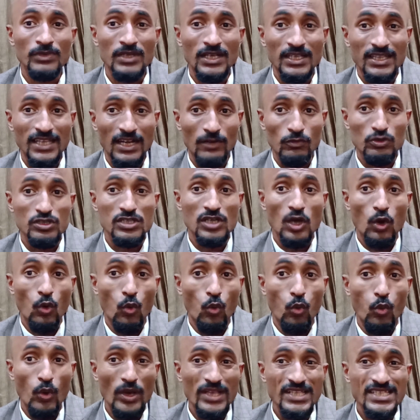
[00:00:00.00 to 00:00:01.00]
that was
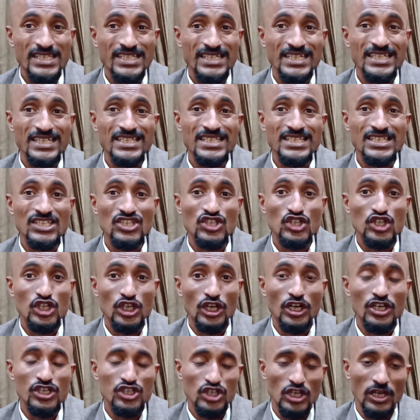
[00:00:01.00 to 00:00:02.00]
Winston
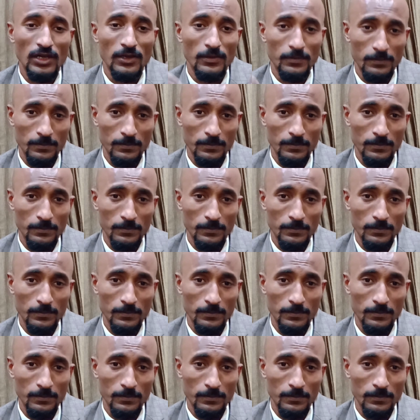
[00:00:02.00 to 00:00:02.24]
Churchill.